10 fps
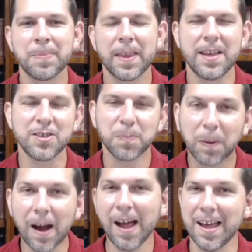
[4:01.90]
is
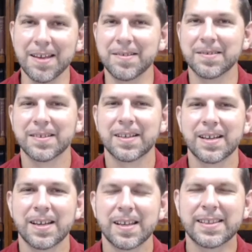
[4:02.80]
pride.
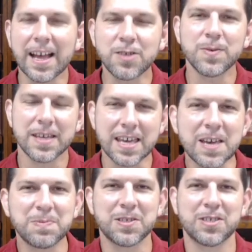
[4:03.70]
That's what
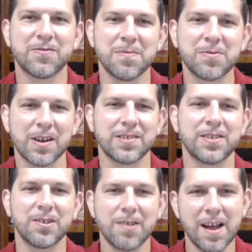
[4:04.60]
keeps us from
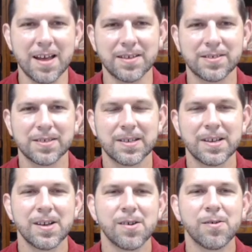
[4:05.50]
trusting Christ.
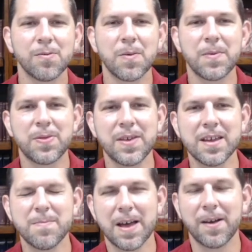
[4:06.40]
Or when we
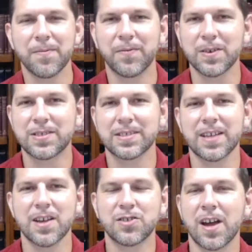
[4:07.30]
think about verses
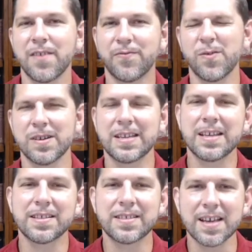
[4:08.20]
like John
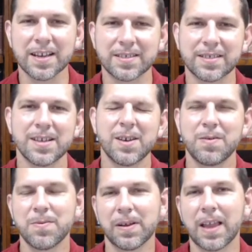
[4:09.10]
14:6,
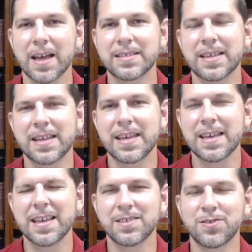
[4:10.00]
we realize that
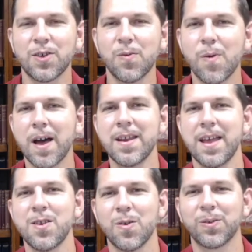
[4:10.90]
he is the one
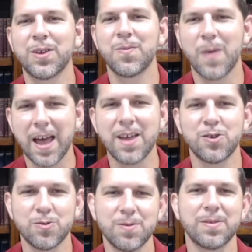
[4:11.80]
and only way,
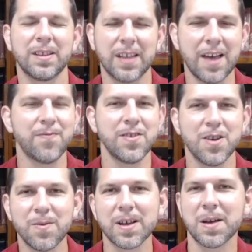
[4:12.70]
truth, and life, and
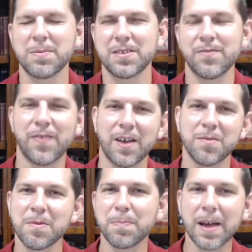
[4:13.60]
no one comes to the Father
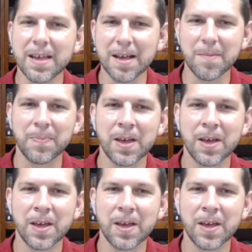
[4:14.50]
but by him.